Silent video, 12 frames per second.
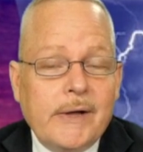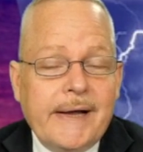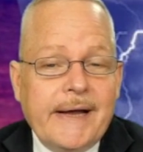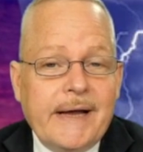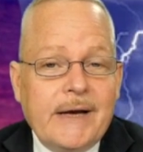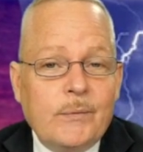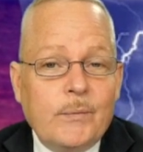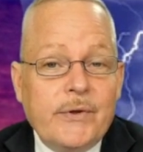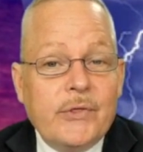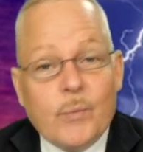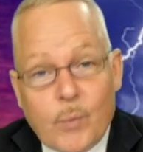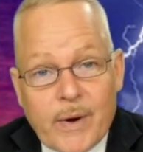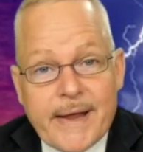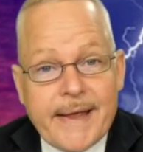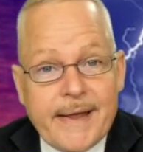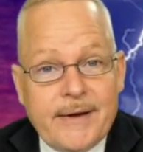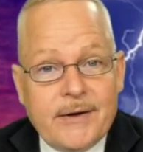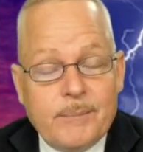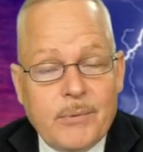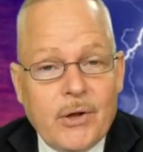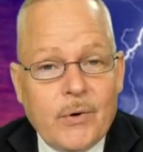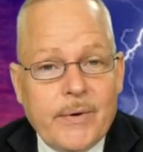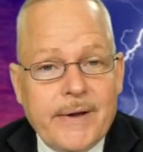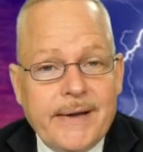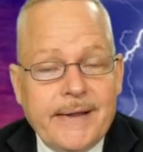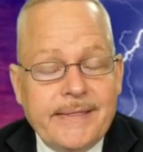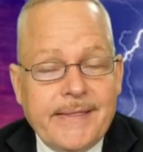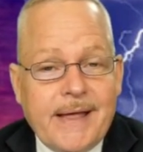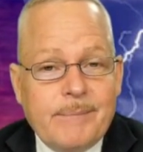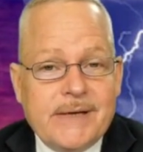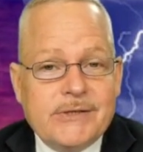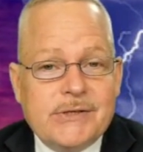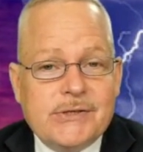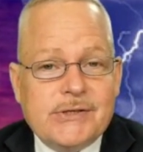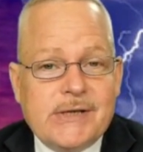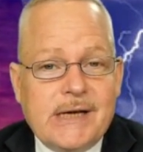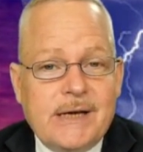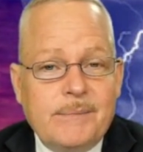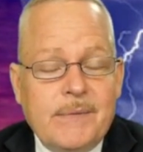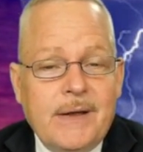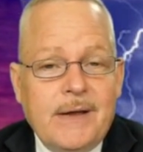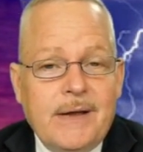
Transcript: And with the wind blowing, that makes it seem